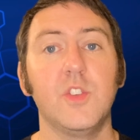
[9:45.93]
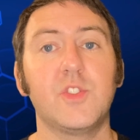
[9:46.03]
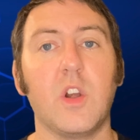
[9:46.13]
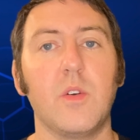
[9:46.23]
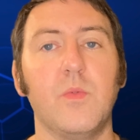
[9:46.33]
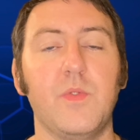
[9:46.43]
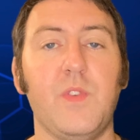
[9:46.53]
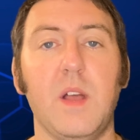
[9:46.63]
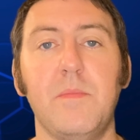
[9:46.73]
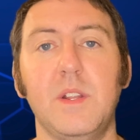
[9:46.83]
Start with
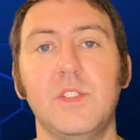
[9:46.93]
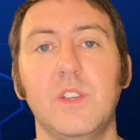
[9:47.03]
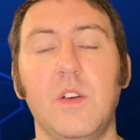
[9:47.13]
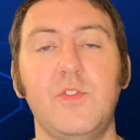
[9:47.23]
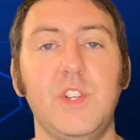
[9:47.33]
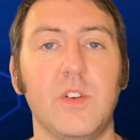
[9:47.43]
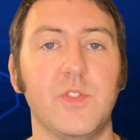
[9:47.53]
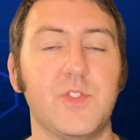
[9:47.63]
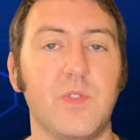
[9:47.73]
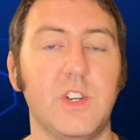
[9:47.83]
five minutes of gentle
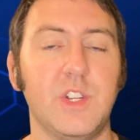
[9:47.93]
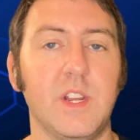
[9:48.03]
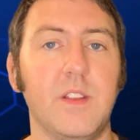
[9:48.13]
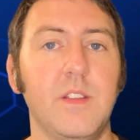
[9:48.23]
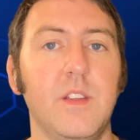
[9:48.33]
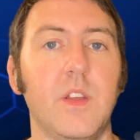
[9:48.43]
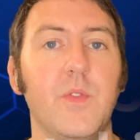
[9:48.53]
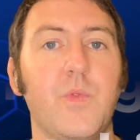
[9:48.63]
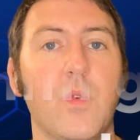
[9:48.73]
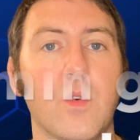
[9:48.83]
stretching
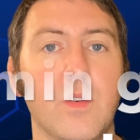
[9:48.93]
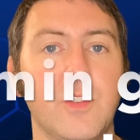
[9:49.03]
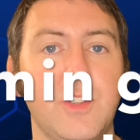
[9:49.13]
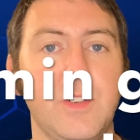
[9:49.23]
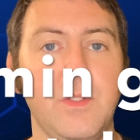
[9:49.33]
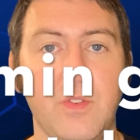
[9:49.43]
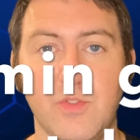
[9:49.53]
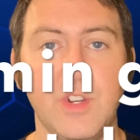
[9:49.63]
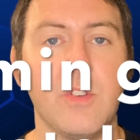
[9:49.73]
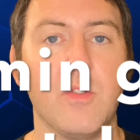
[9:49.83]
for your
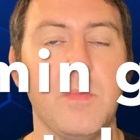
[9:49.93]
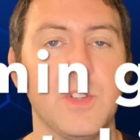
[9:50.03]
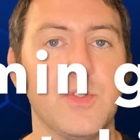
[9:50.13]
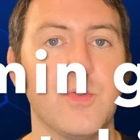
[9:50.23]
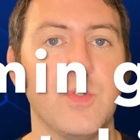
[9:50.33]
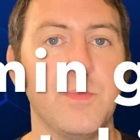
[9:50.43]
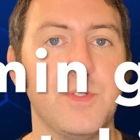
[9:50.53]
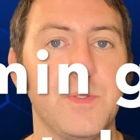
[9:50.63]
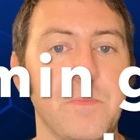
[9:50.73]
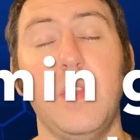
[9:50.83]
general muscle groups.